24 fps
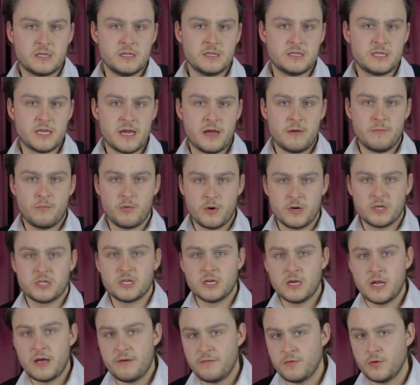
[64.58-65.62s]
the sound
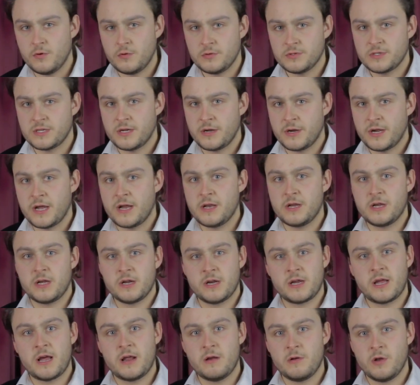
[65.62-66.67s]
pressure level, so again you're
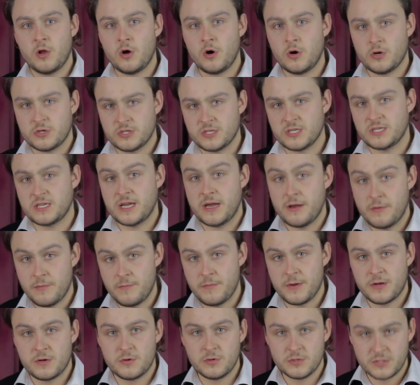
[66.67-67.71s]
going to get a larger
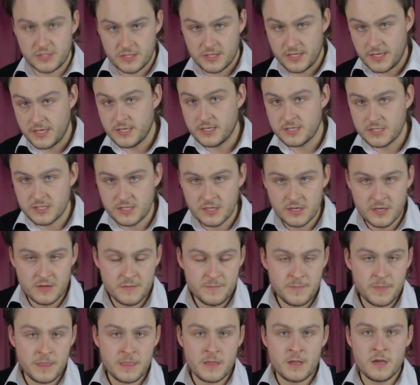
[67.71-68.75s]
sound because of this.
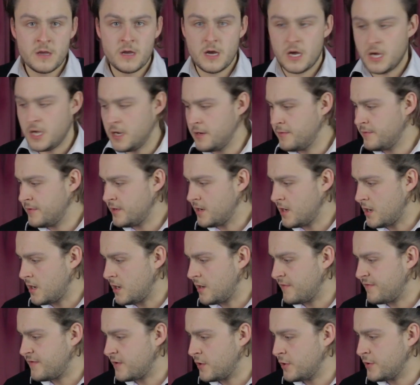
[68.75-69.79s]
And
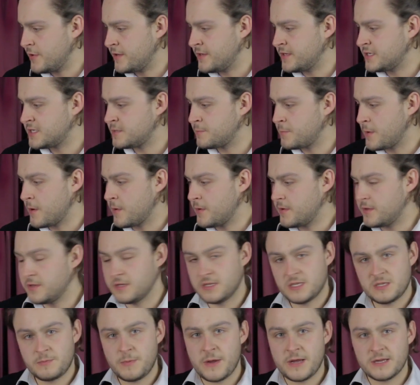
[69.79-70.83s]
I find that the
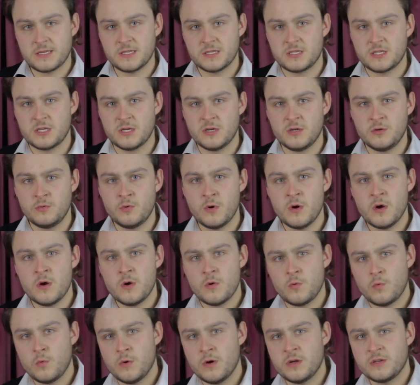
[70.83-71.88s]
Spektor 2
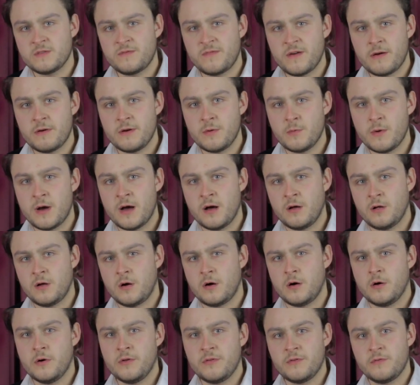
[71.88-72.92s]
works very well
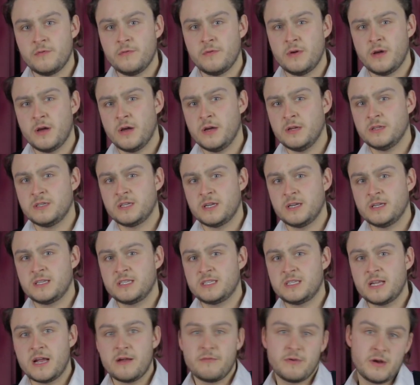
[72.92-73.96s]
either as a
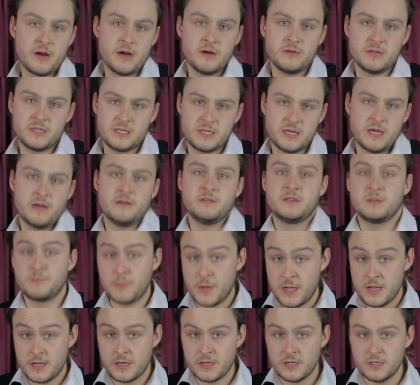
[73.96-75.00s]
stereo set of
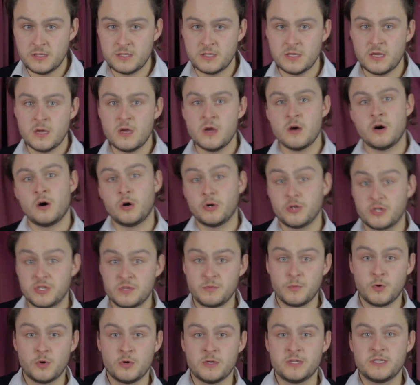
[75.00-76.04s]
speakers on a
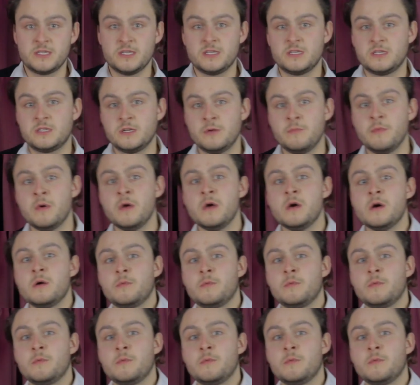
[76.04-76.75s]
smaller system,